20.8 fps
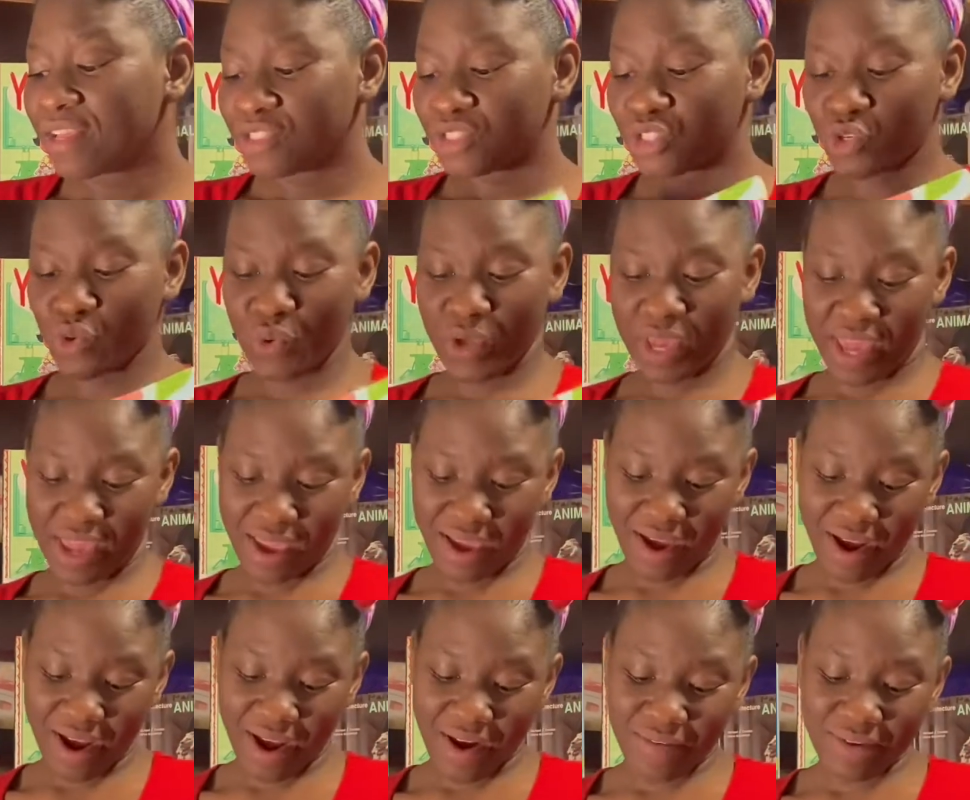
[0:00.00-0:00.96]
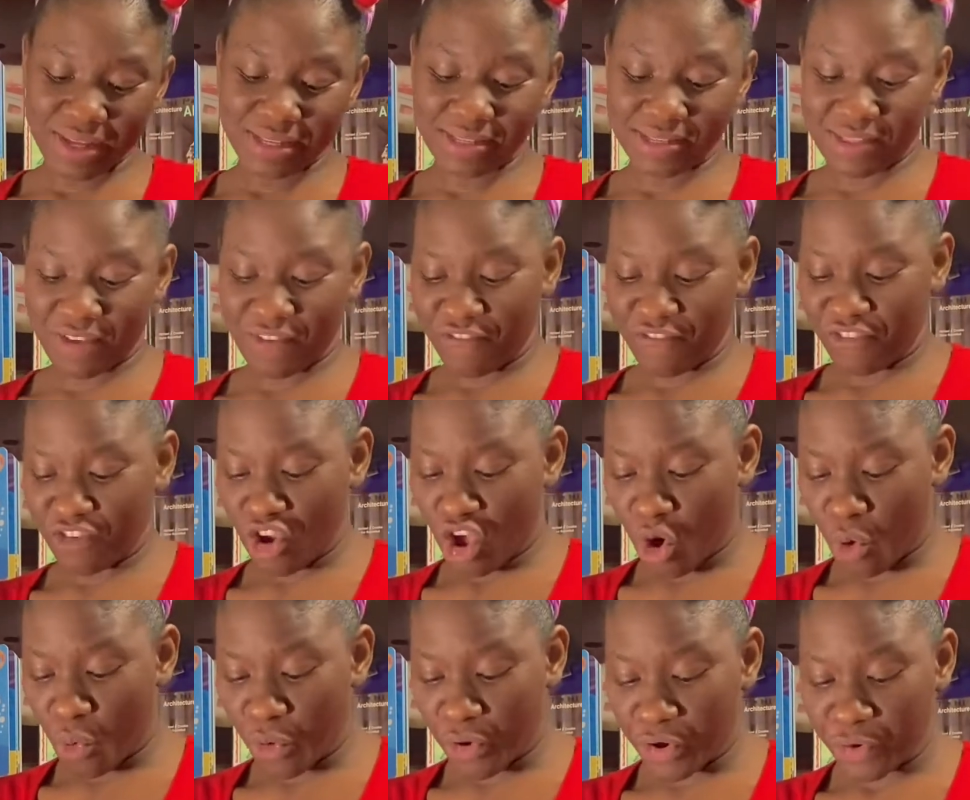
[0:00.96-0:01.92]
So here is the
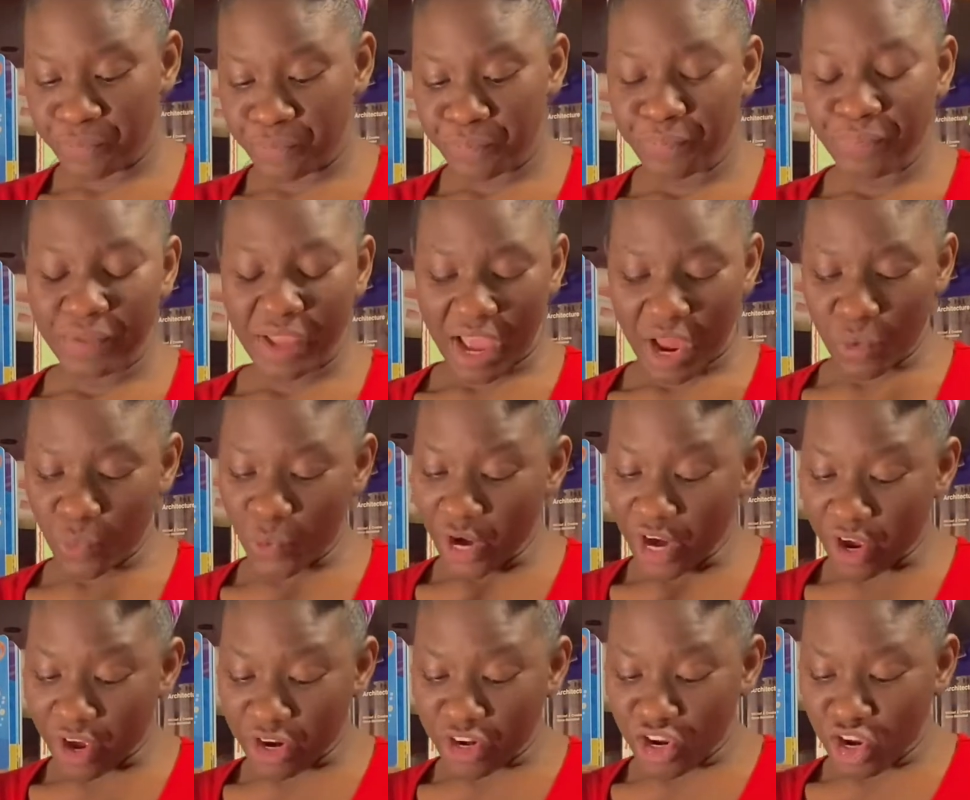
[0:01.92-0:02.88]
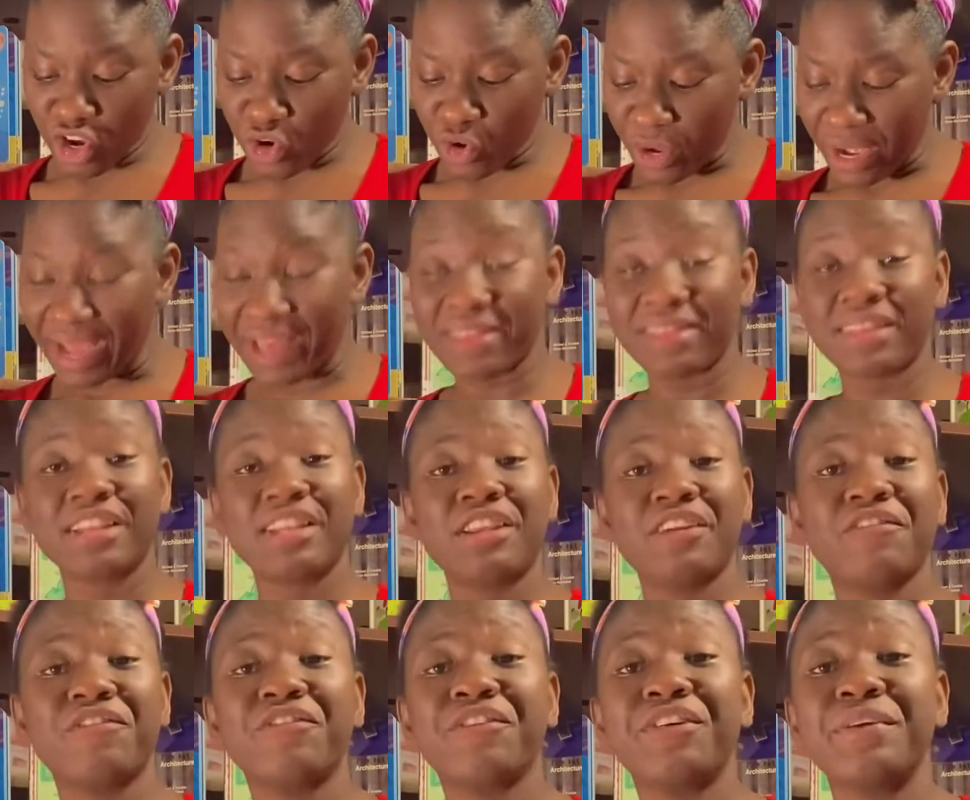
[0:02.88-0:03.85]
flower, and we're going to look at the
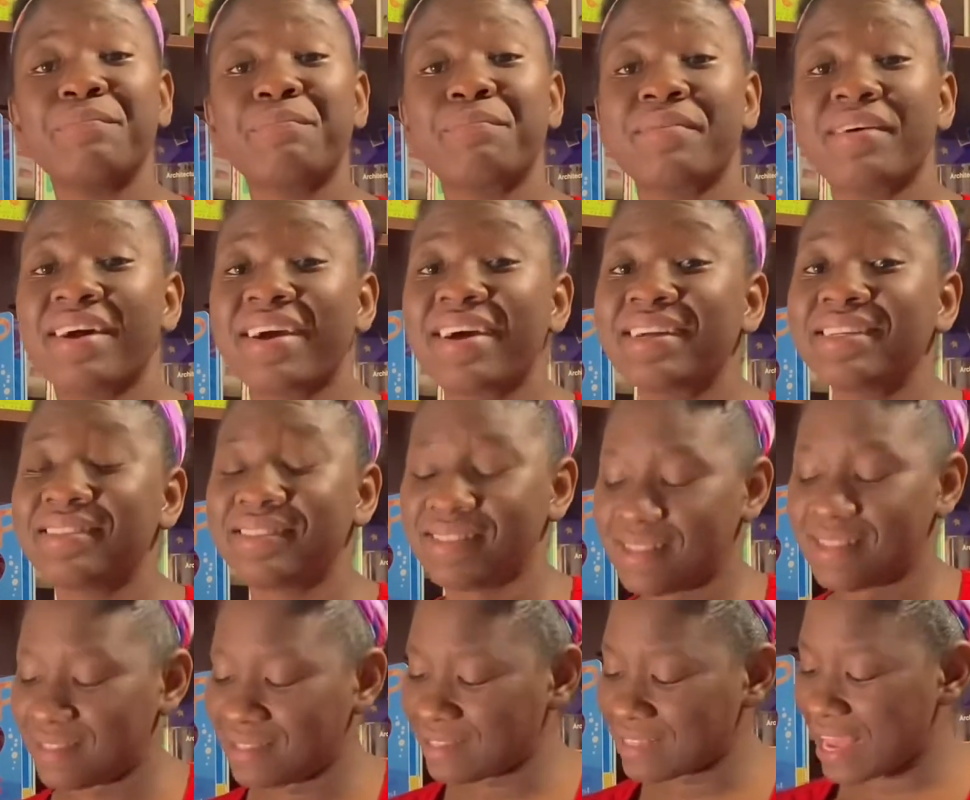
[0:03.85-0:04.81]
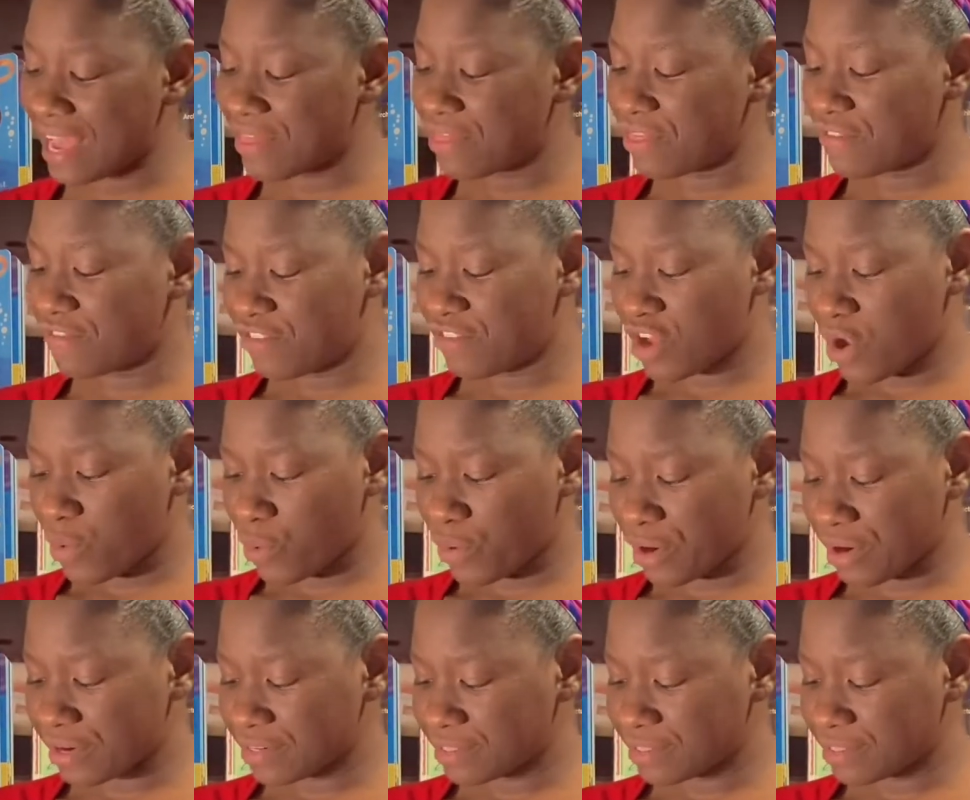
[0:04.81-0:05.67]
different parts inside the flower.